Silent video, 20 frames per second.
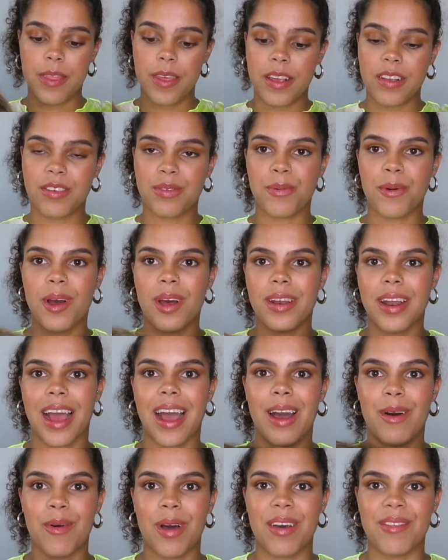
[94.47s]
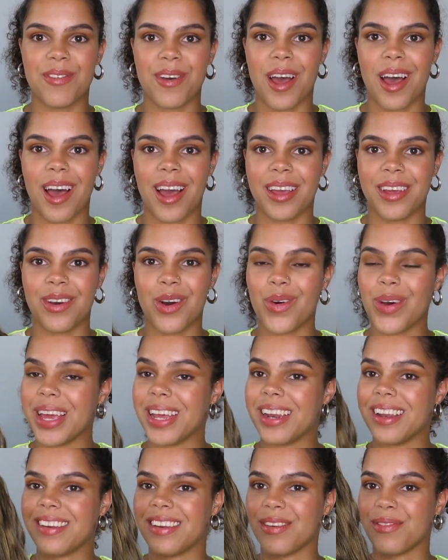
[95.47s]
This one, however, I got
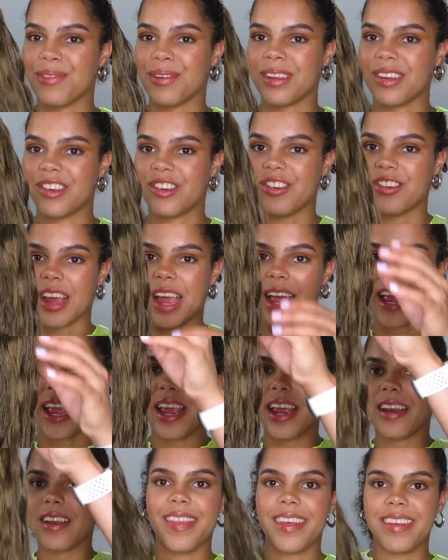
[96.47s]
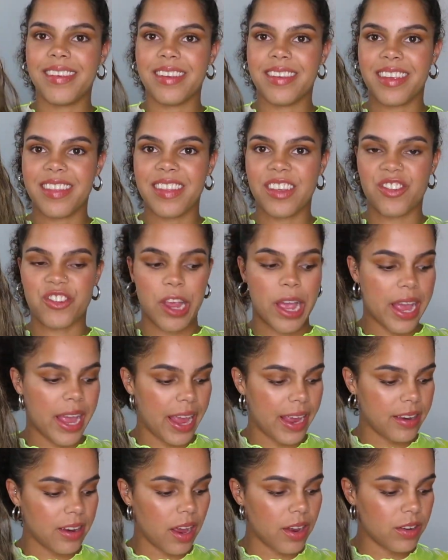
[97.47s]
in a different shade. This is in the
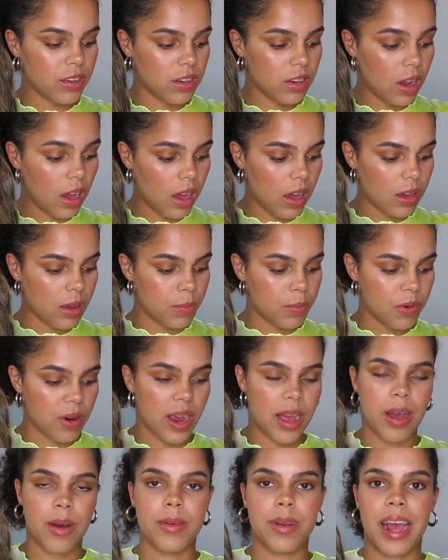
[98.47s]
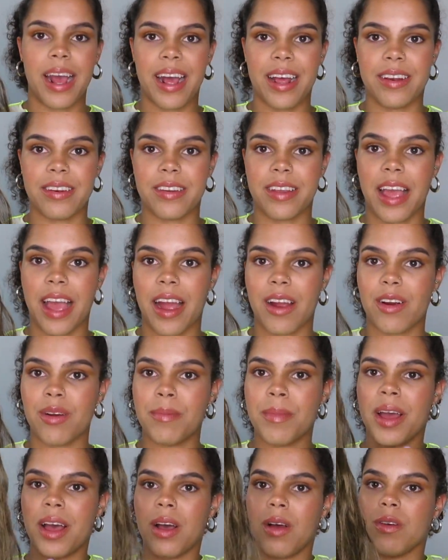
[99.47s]
shade dark brown and
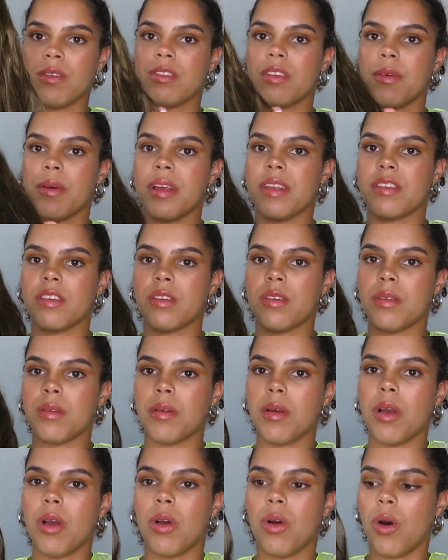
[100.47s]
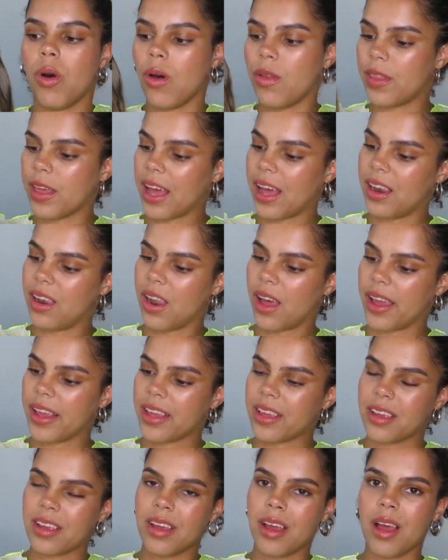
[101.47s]
caramel, so it's got that
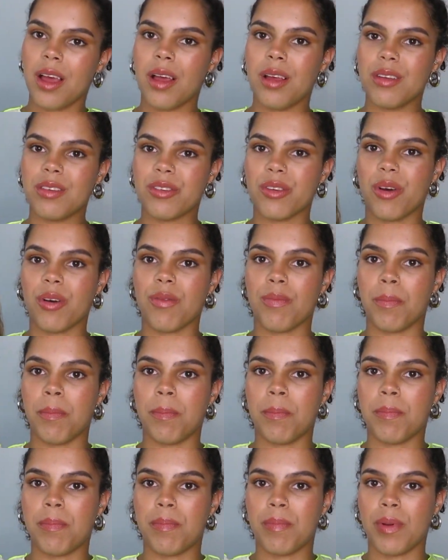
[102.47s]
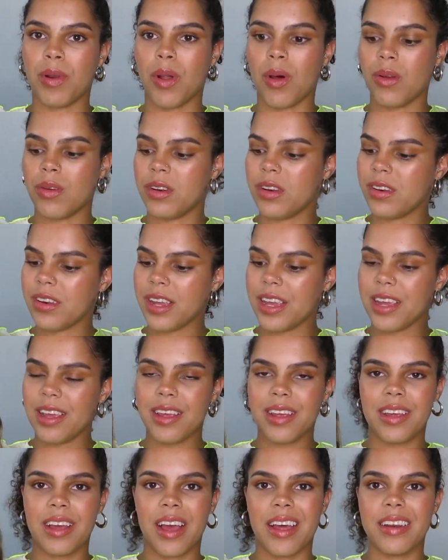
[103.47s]
like sort of
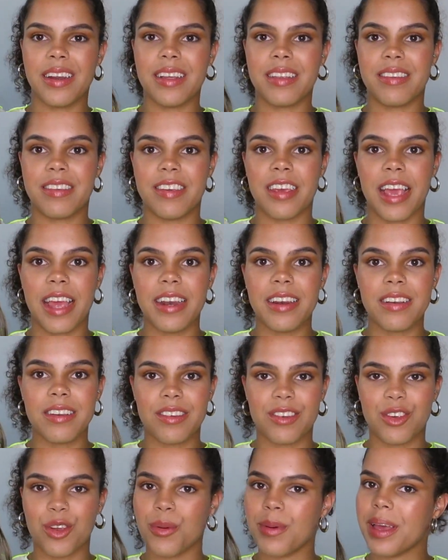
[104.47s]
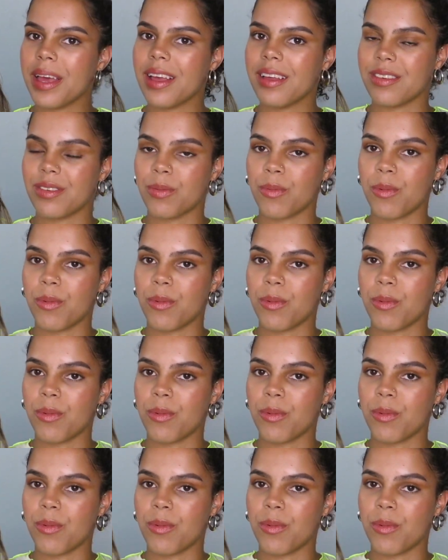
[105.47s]
blondie kind of tint to it as